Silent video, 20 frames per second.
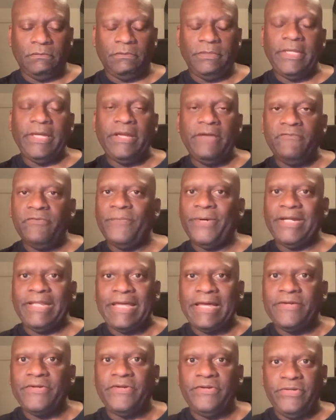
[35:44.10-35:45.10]
that everybody
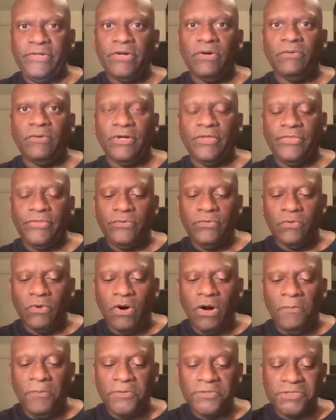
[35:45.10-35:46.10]
had to deal with who
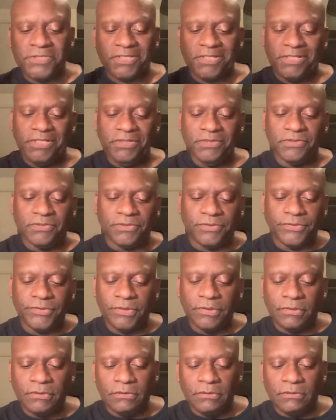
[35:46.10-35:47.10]
almost killed
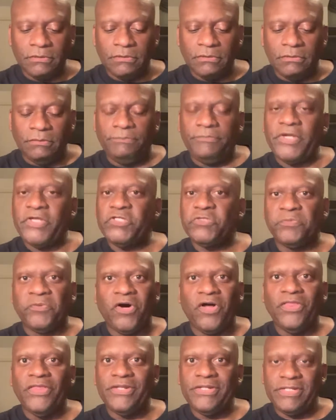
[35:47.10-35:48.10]

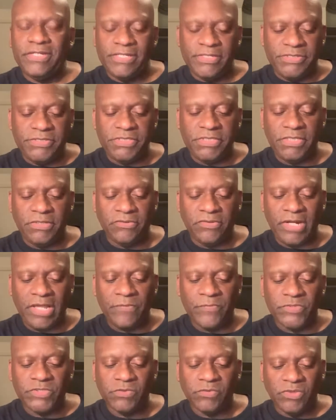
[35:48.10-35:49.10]
baseball in DC. Her
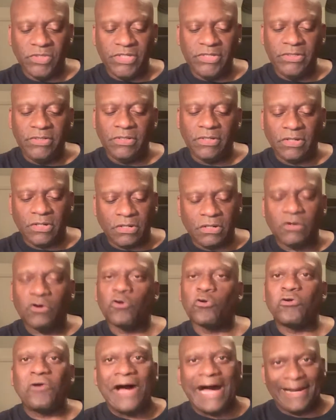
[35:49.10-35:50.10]
name is Linda
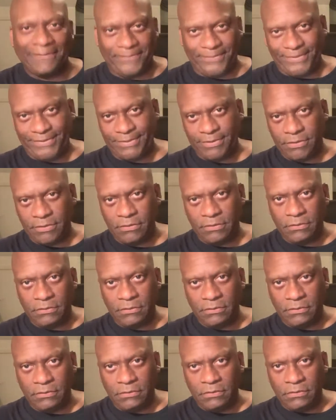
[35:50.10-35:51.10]
Cropp.
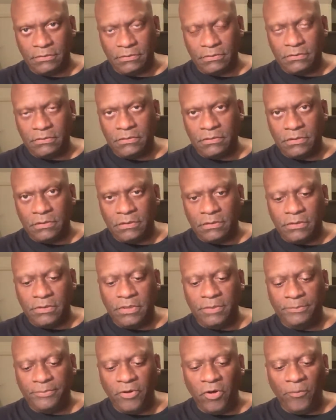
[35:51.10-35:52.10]

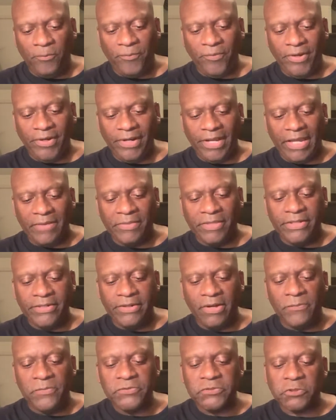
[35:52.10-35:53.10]
The appropriate name.
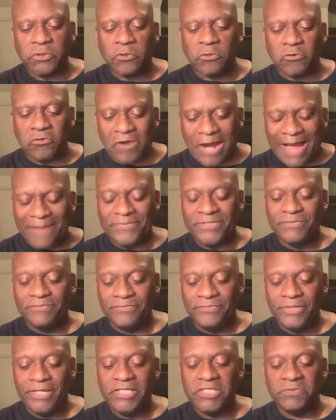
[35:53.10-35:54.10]
Linda almost cropped
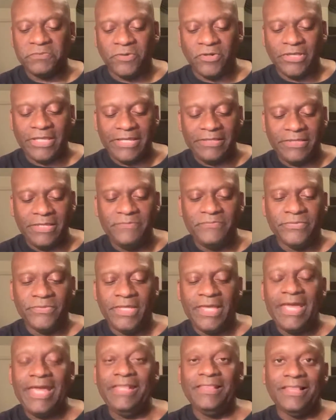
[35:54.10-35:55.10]
baseball. They, the,
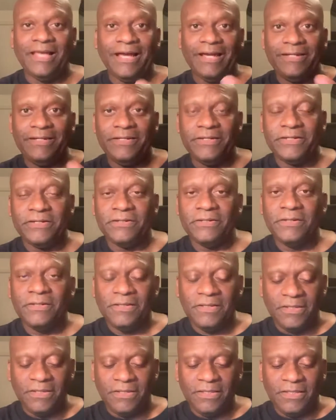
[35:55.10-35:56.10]
the headline here
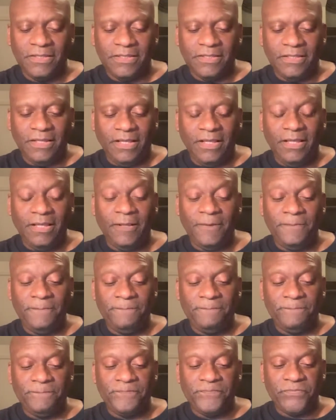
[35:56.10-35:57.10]

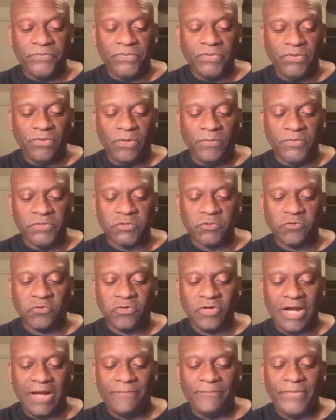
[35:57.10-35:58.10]
um, almost
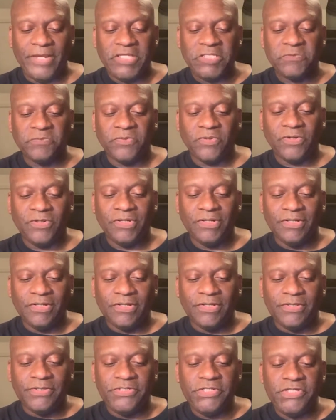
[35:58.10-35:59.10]
cropped baseball.
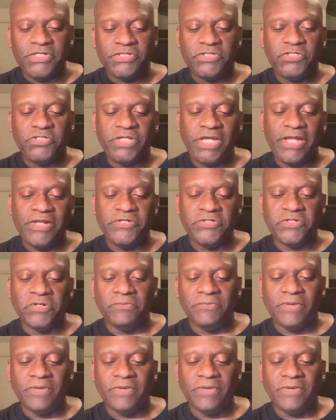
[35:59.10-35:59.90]
She just changed her